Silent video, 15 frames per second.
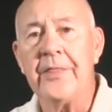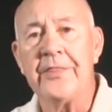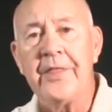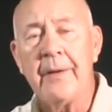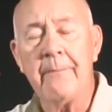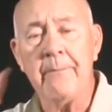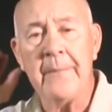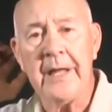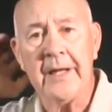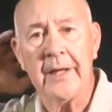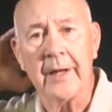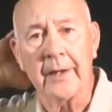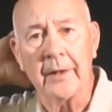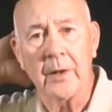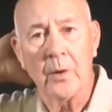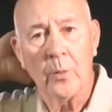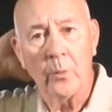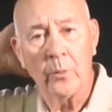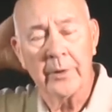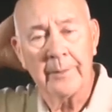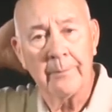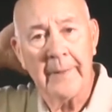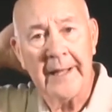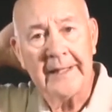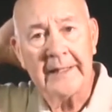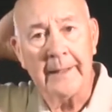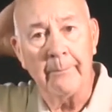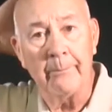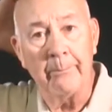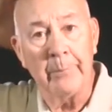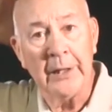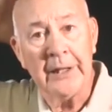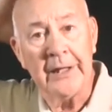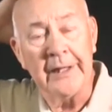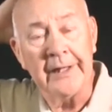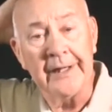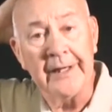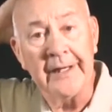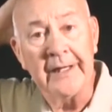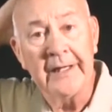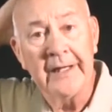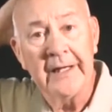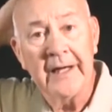the men would make a bun